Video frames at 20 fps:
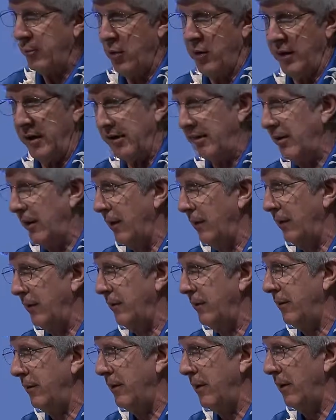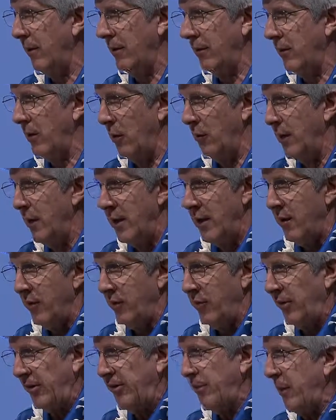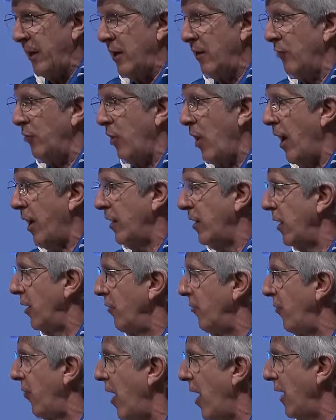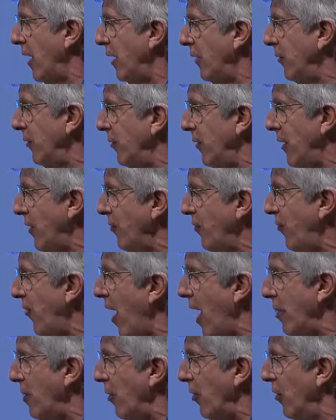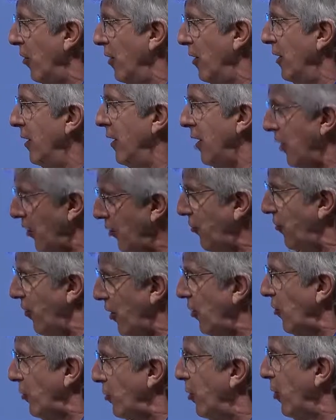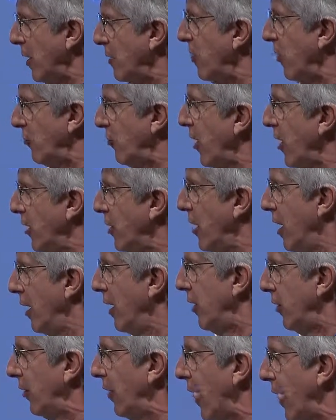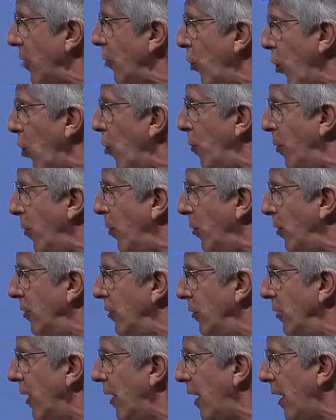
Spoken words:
morning said, the speed of light in fiber is pretty much a global